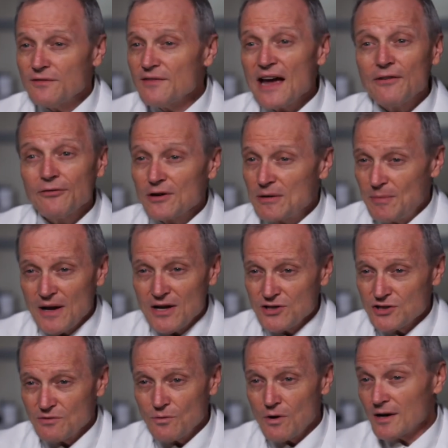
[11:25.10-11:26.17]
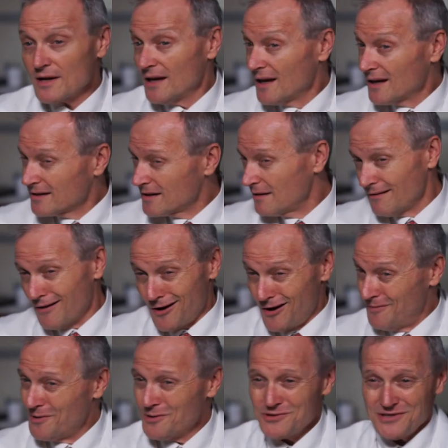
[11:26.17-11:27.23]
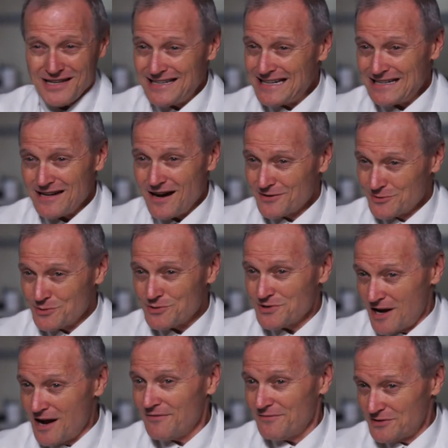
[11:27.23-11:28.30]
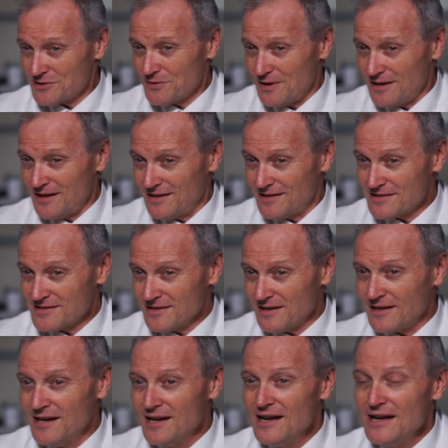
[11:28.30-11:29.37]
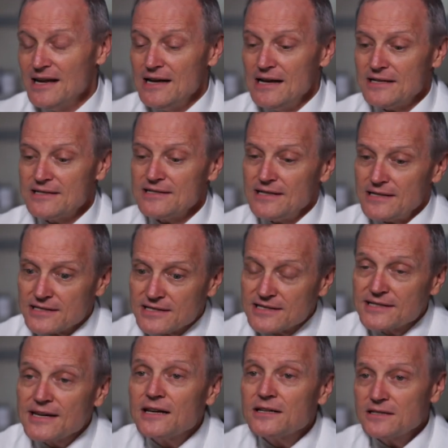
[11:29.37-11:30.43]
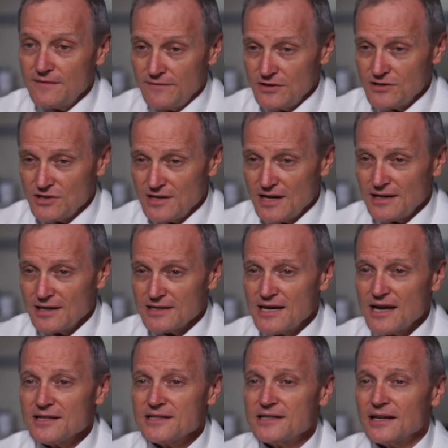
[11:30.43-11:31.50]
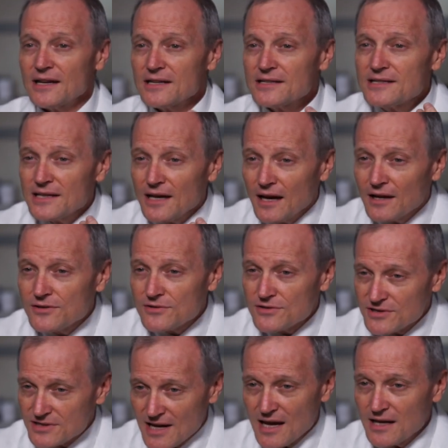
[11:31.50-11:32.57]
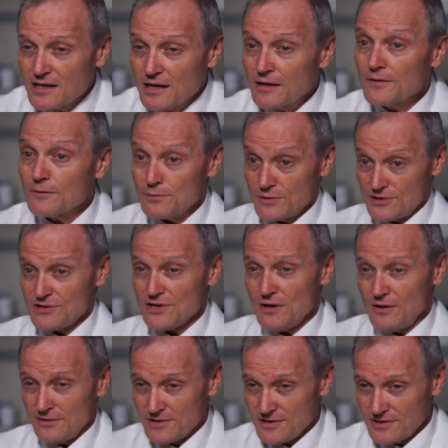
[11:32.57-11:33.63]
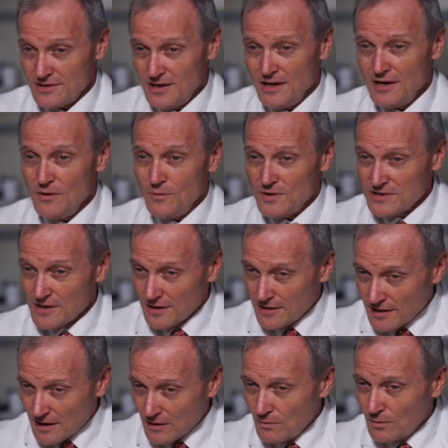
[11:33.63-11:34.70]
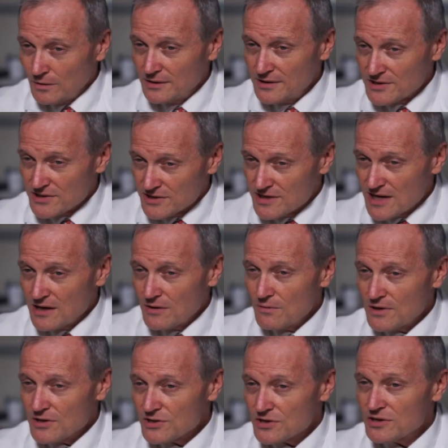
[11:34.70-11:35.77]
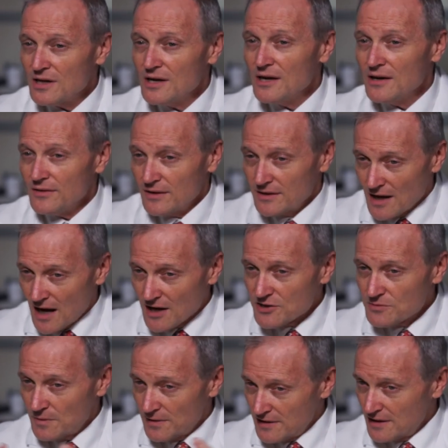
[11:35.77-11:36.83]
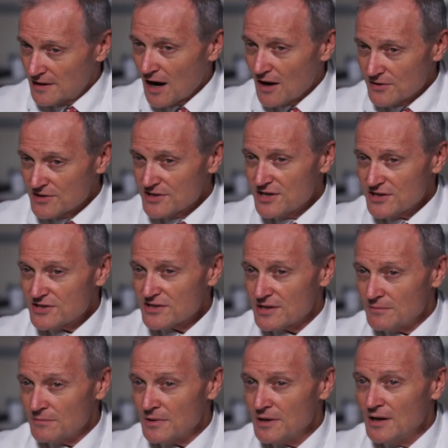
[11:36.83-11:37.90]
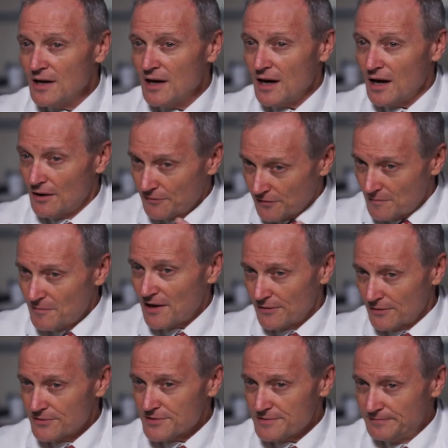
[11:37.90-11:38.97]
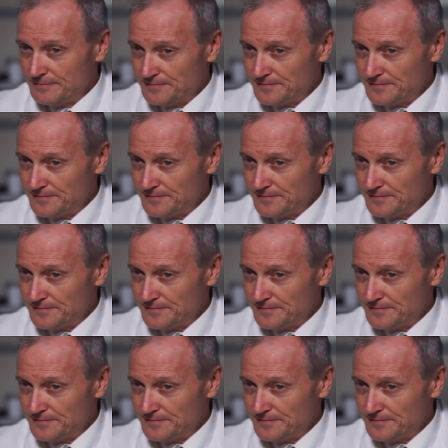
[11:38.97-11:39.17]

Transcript: of every patient walking into almost any doctor's office, quite honestly. It's the extent of the genetic testing, it's the understanding the results, which I think will distinguish the docs within our system uh, from others.